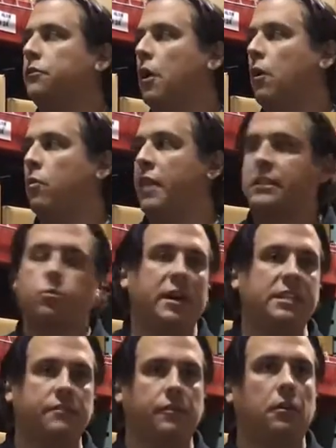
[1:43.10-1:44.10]
So that's
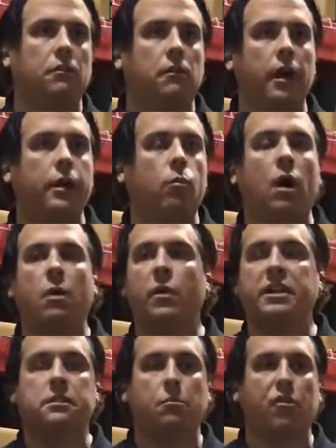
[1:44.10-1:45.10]
wasteful, right? Why
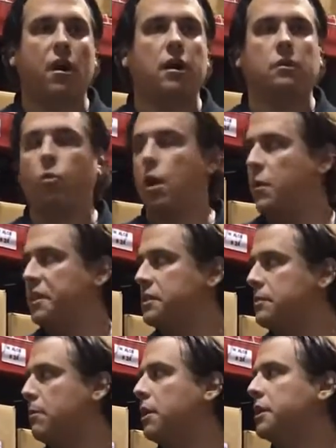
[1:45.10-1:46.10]
waste the product? Why
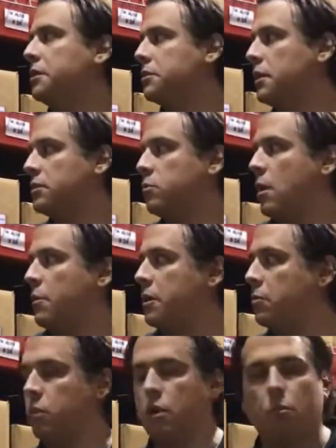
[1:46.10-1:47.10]
waste the money? So that's why
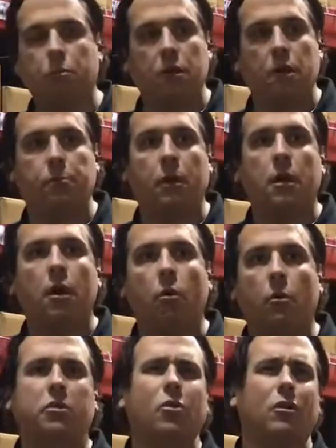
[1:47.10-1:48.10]
we opened up
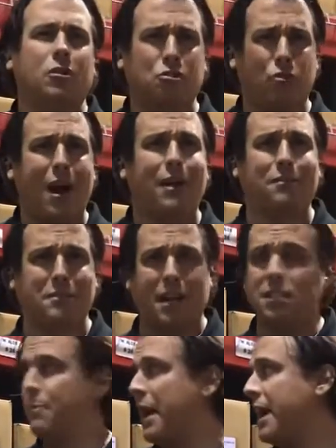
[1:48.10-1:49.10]
what we call our trial
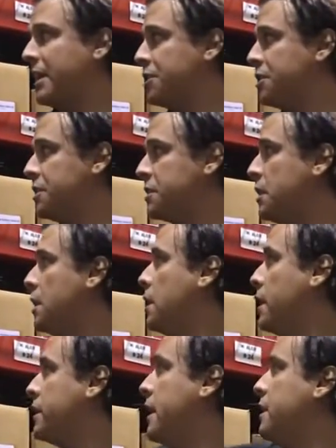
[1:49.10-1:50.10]
size packages.
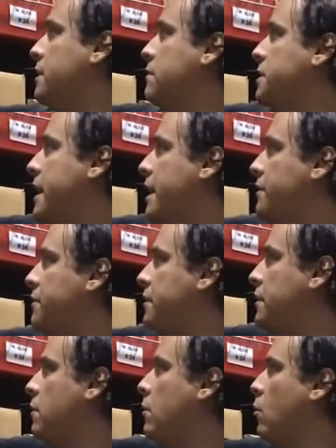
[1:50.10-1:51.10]
Again, even down
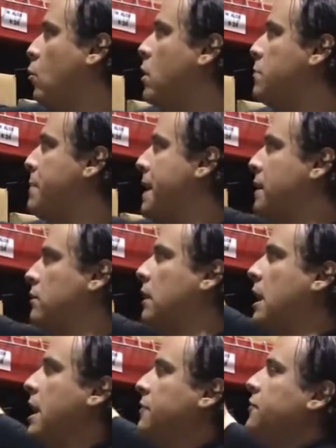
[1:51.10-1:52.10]
to 1 pound
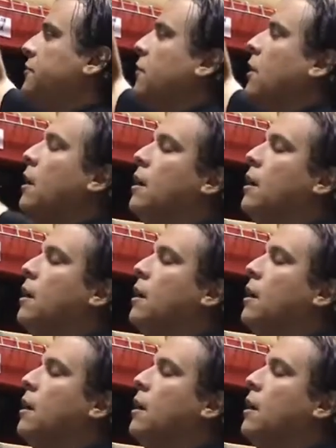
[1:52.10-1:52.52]
knots.